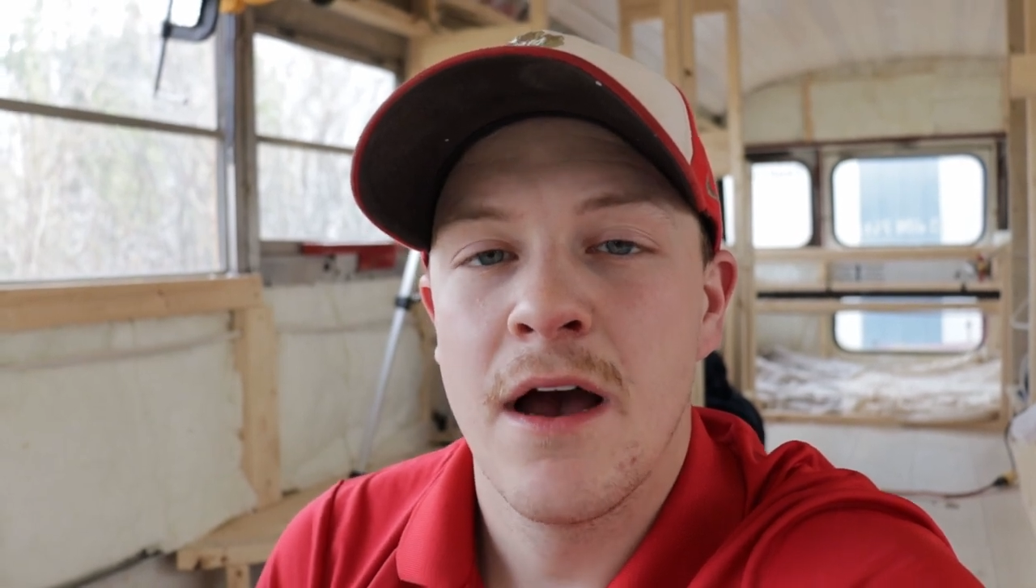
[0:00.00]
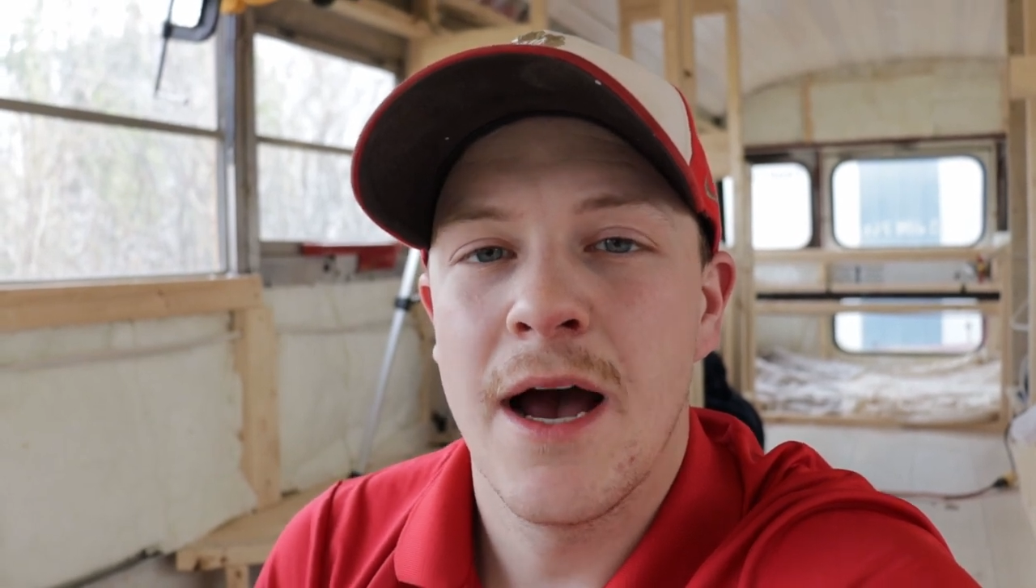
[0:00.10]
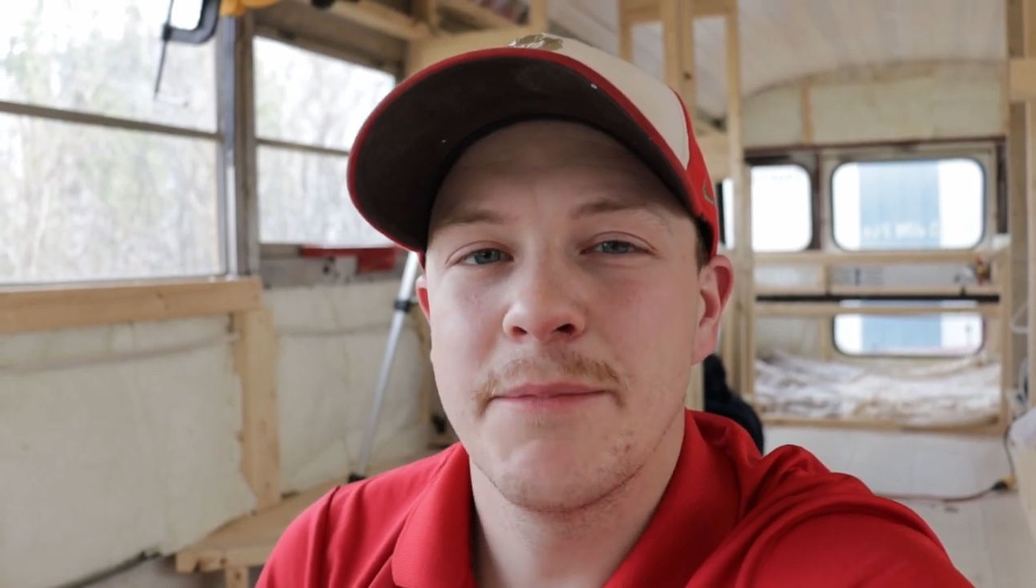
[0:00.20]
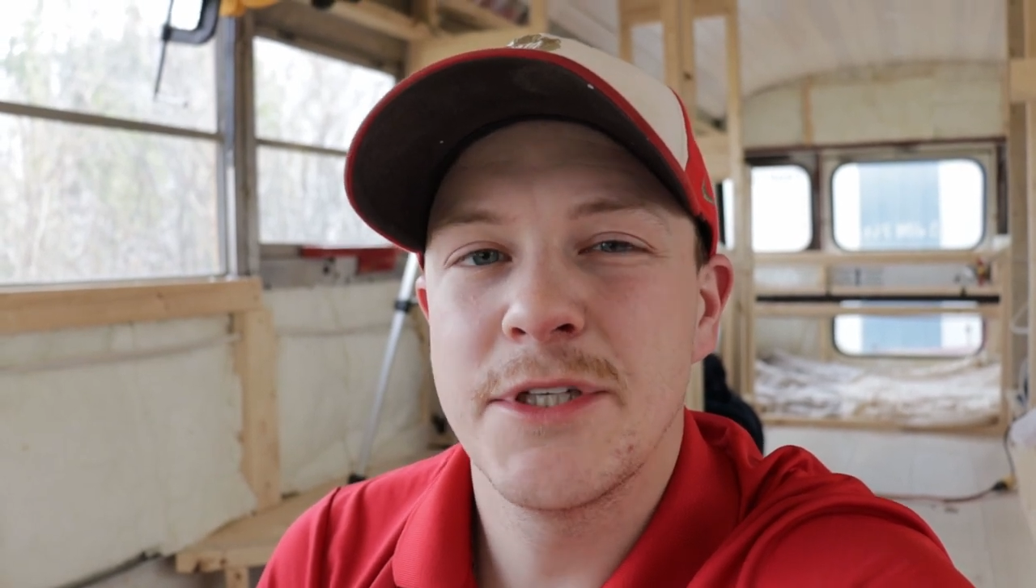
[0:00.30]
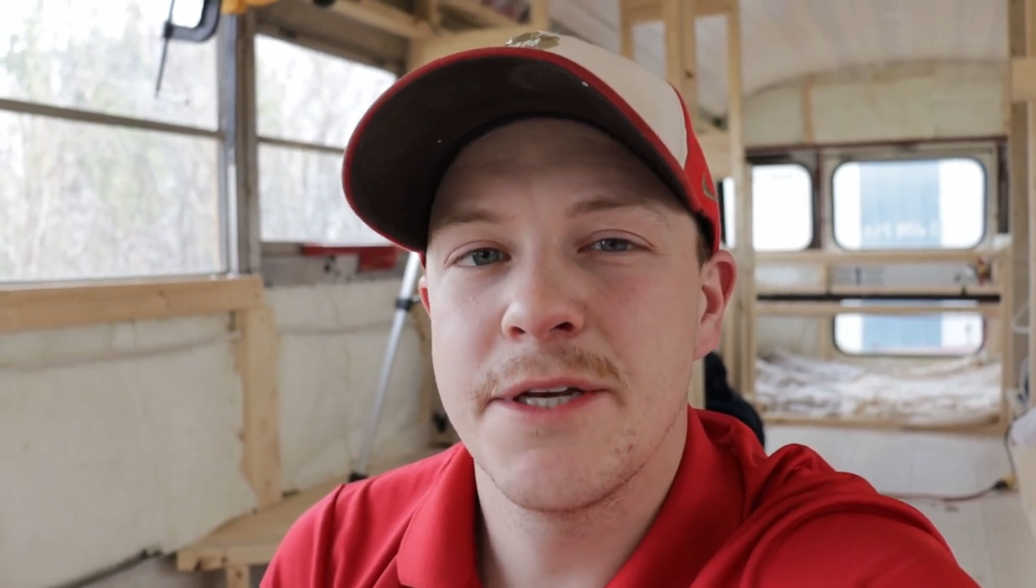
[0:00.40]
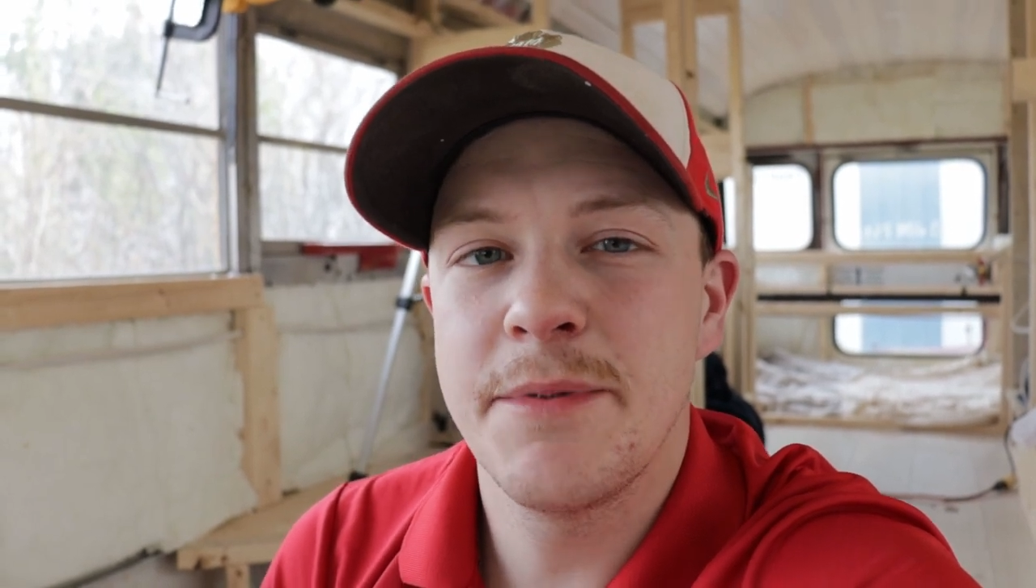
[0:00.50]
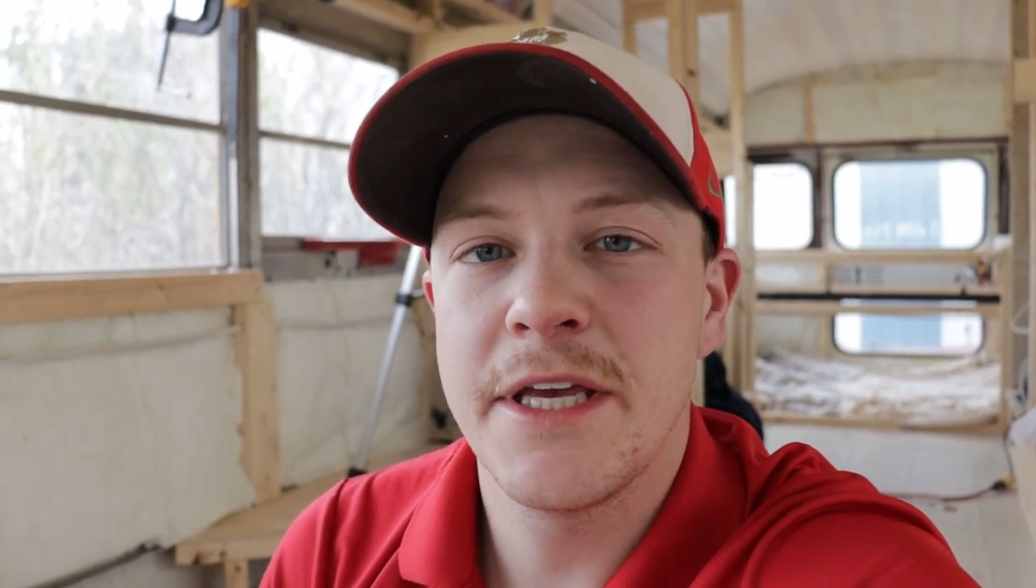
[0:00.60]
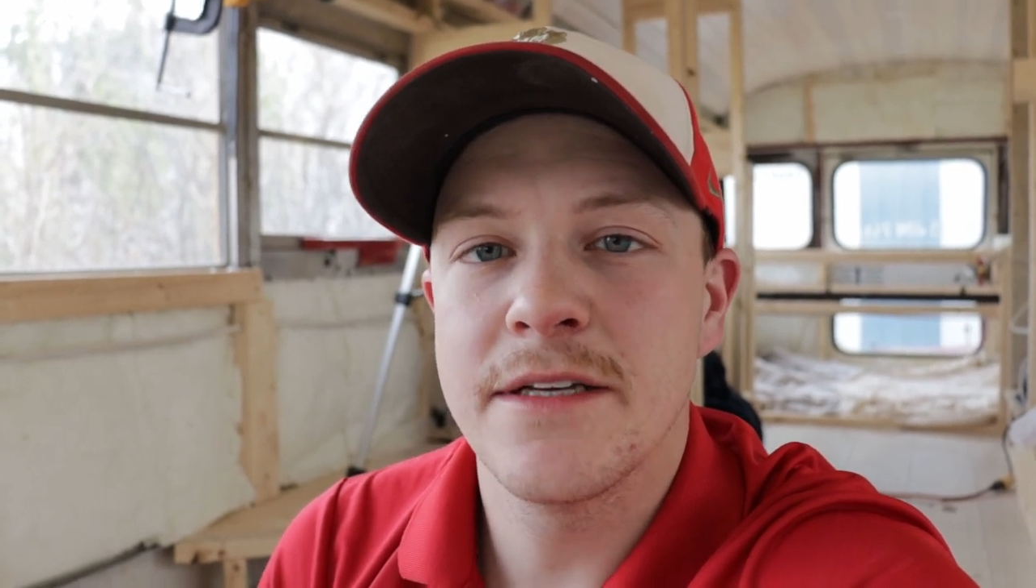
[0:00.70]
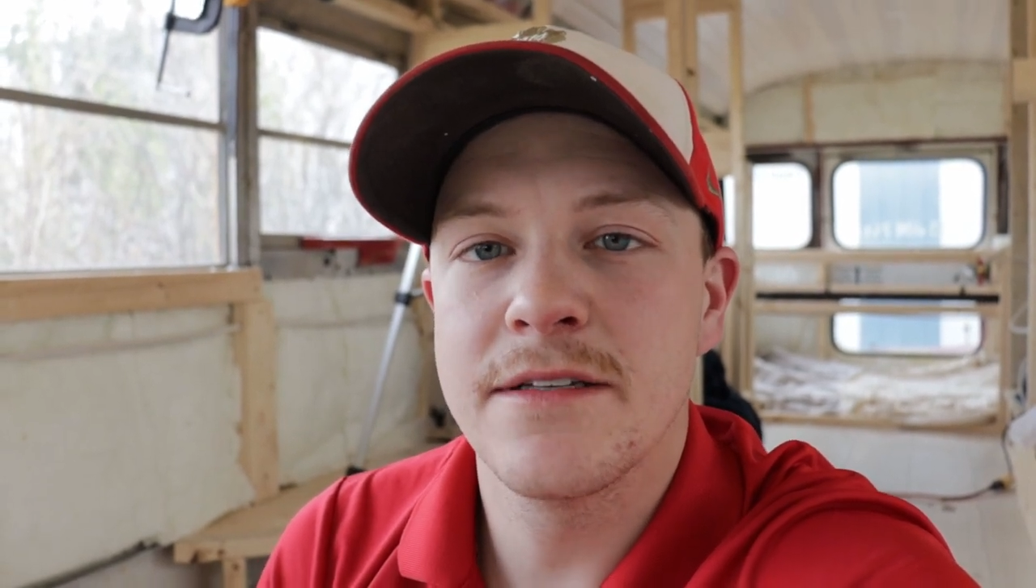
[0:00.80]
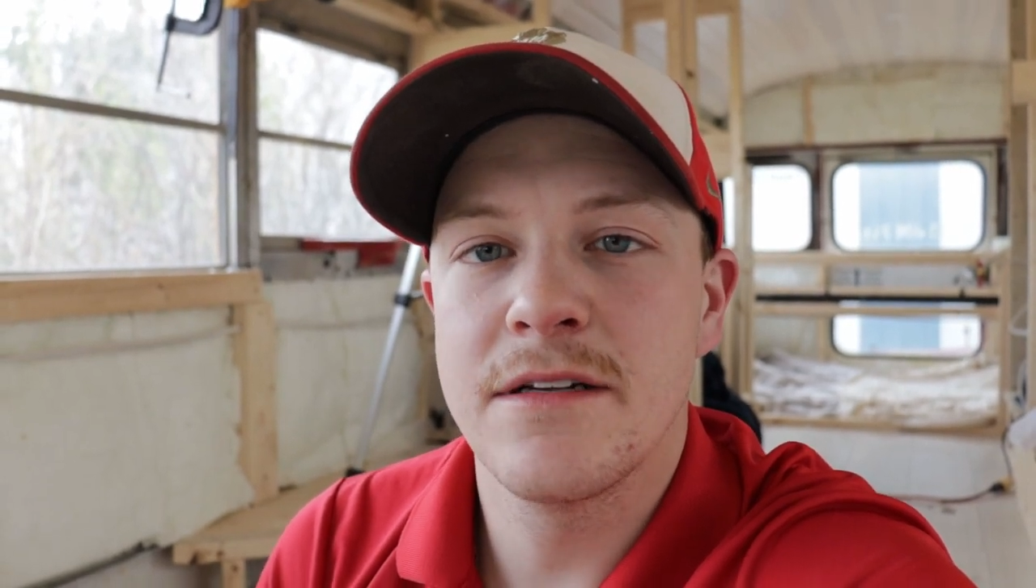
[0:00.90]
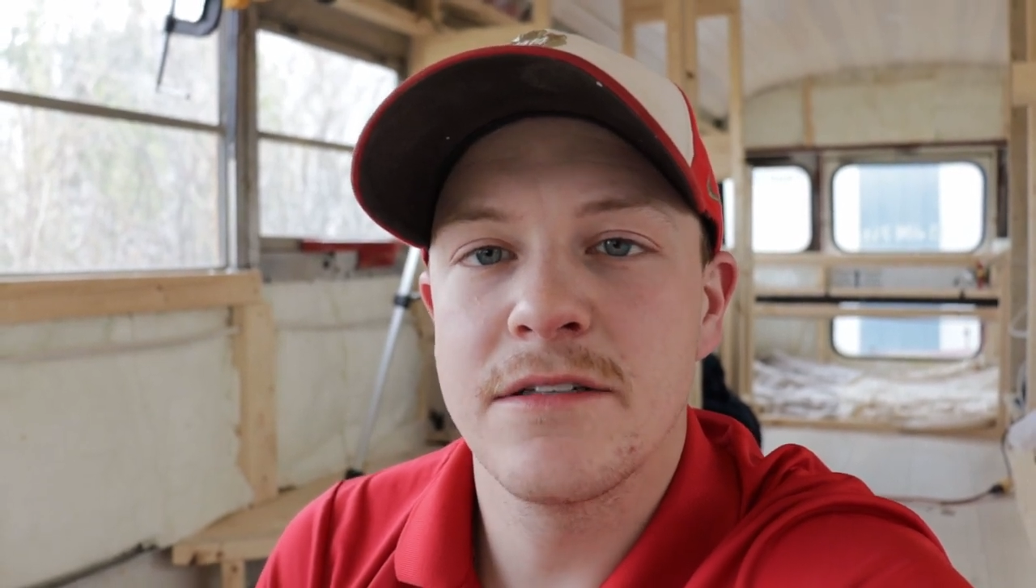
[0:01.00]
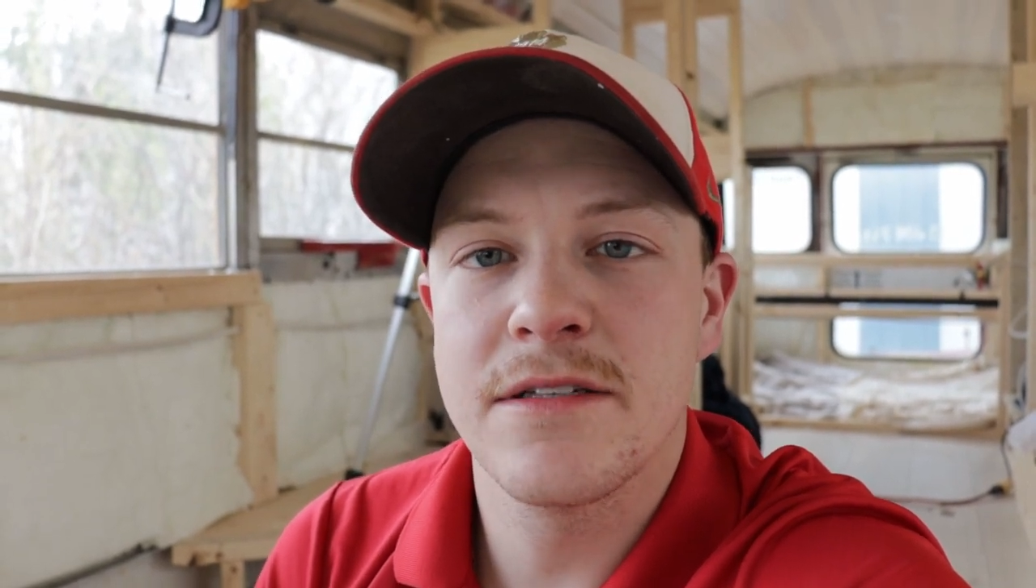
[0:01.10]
Um, the shipping is a little